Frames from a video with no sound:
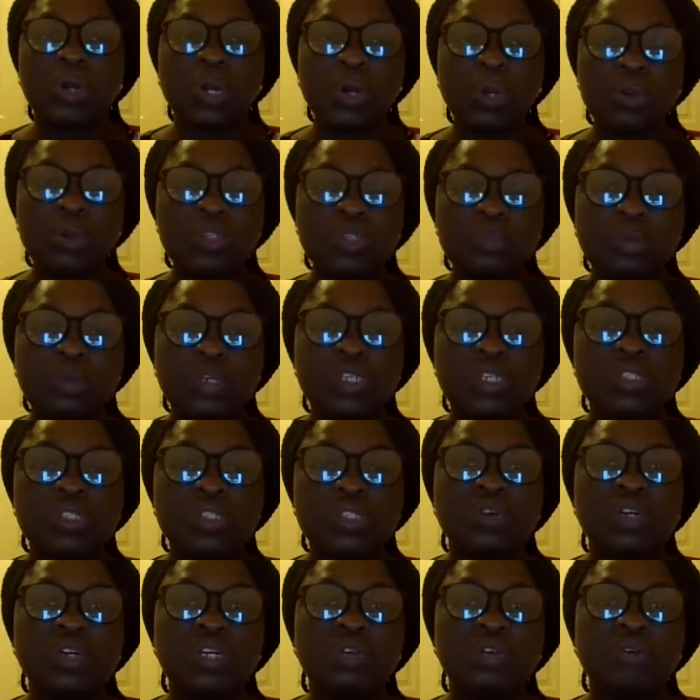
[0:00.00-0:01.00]
close
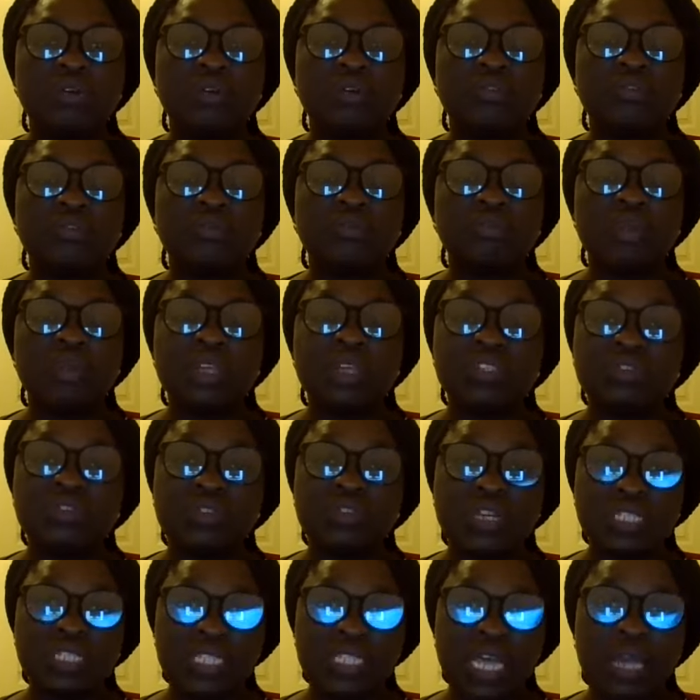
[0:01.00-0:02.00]
monitoring of
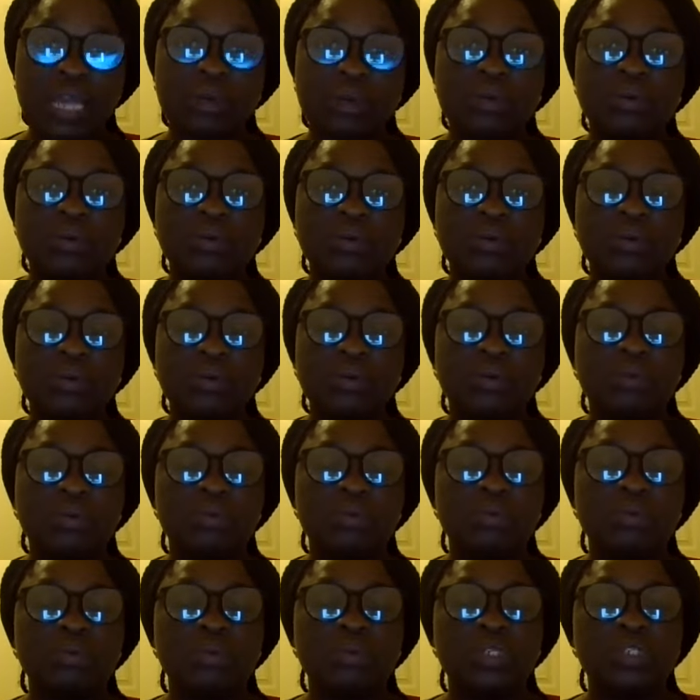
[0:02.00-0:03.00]
menstrual cycle,
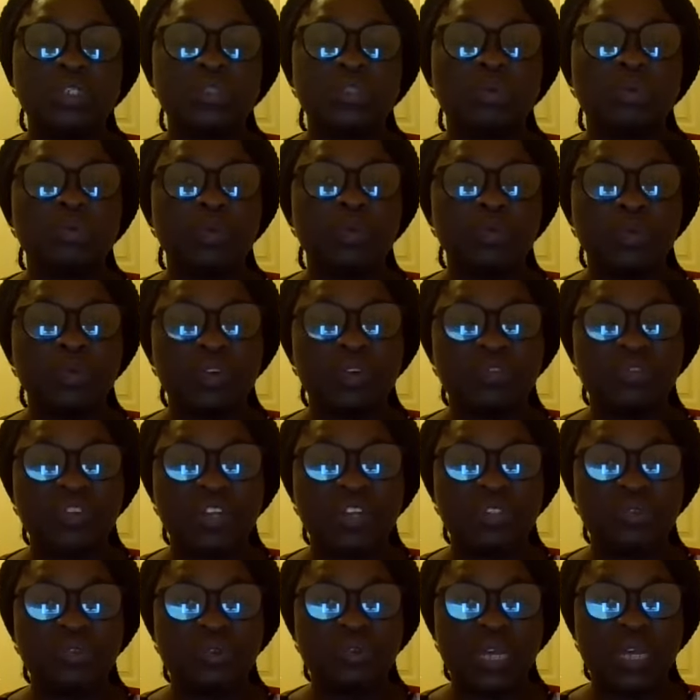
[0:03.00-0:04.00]
which some people
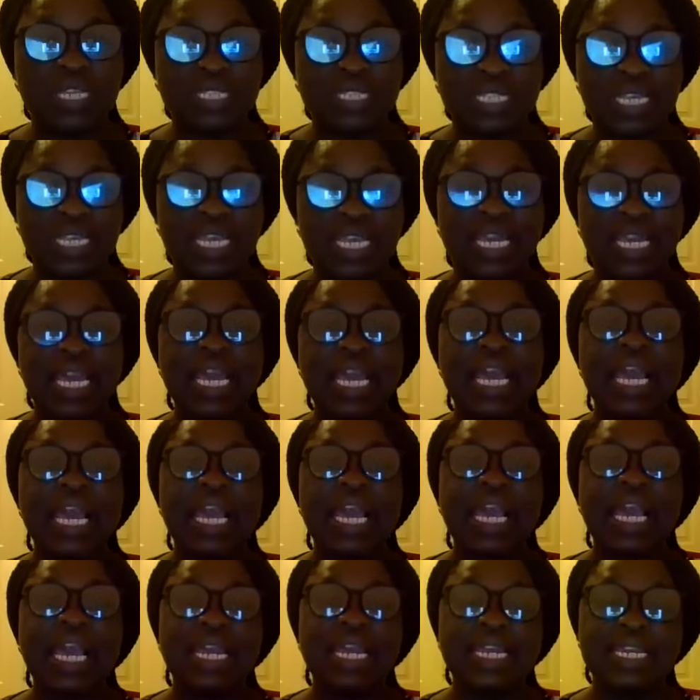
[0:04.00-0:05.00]
refer to as the
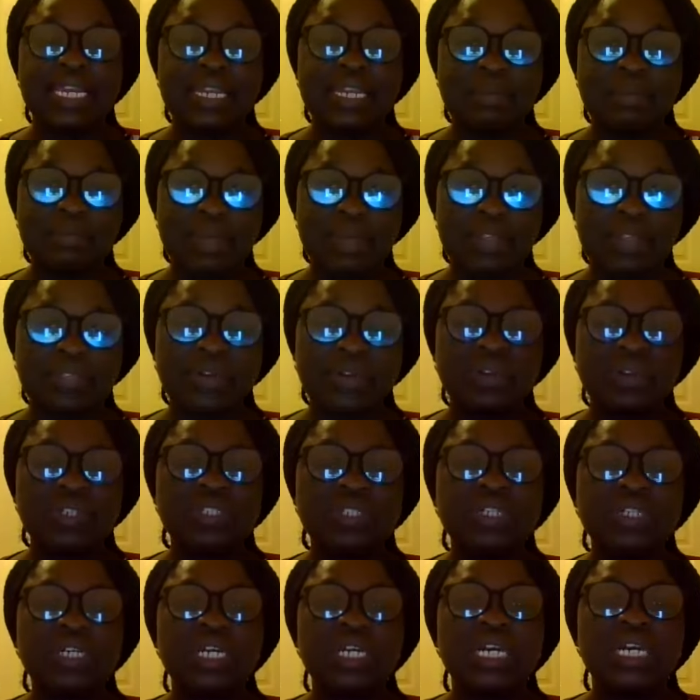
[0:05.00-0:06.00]
calendar method.
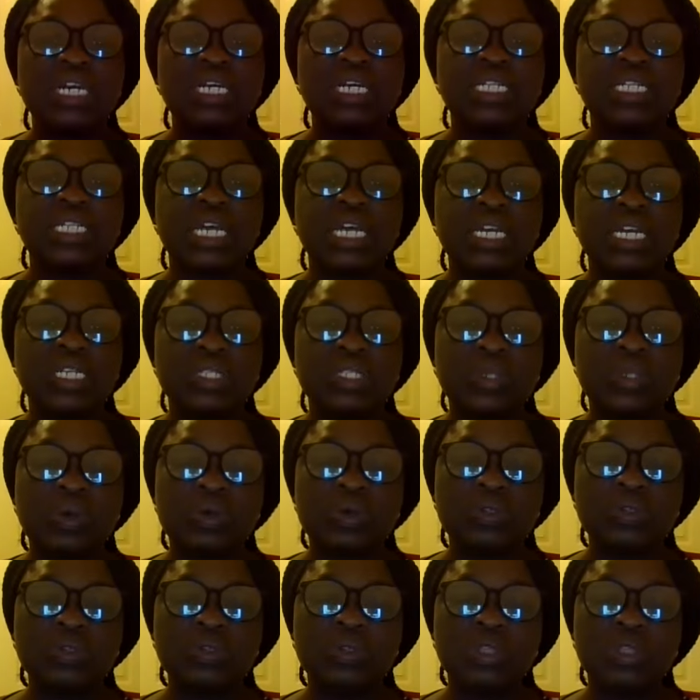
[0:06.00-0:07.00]
There is
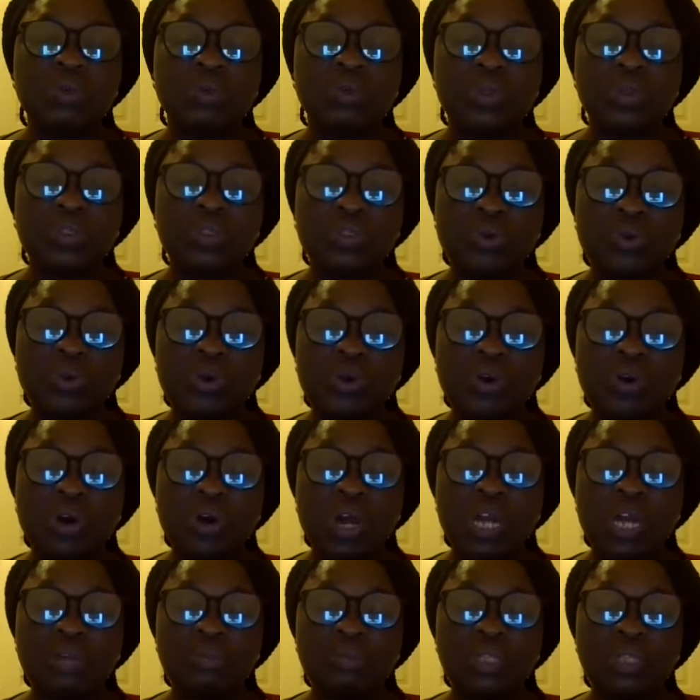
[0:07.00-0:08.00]
also the
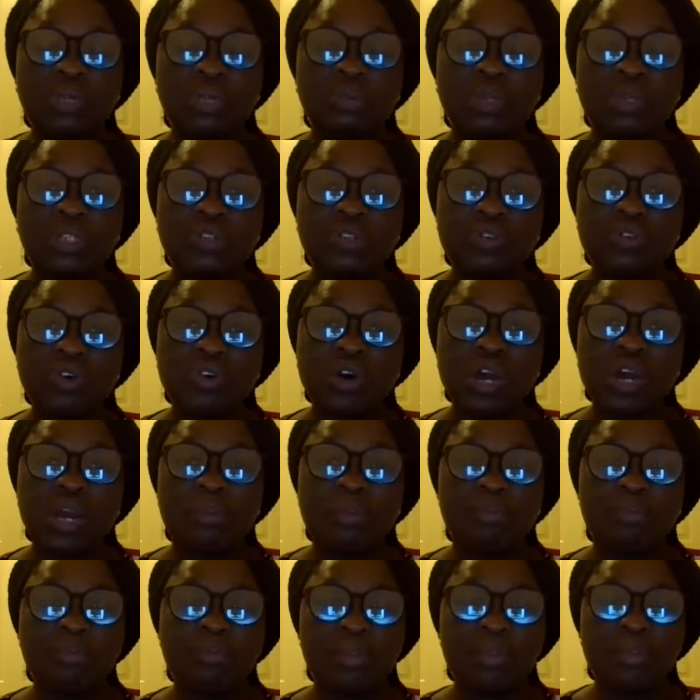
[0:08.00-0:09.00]

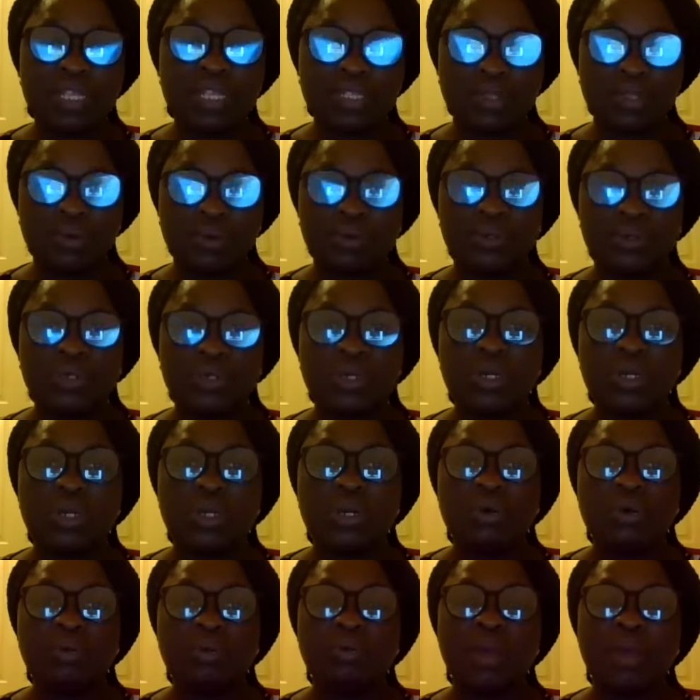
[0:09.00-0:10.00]
withdrawal method,
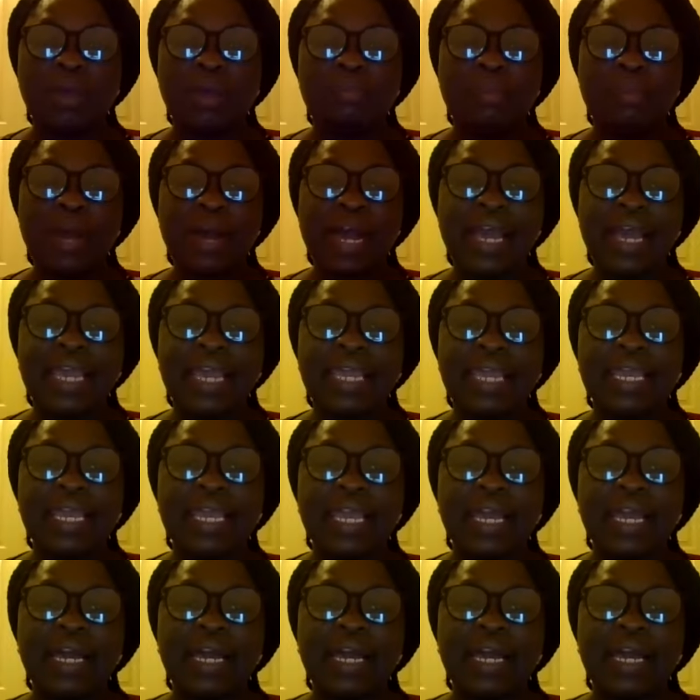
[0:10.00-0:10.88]
whereby